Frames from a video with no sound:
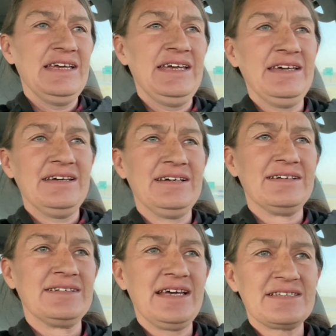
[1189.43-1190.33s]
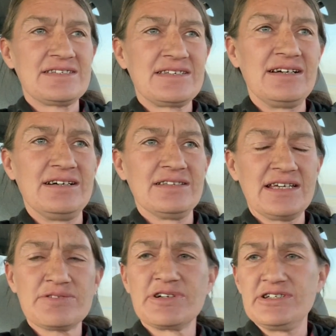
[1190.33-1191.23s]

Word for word: And that's where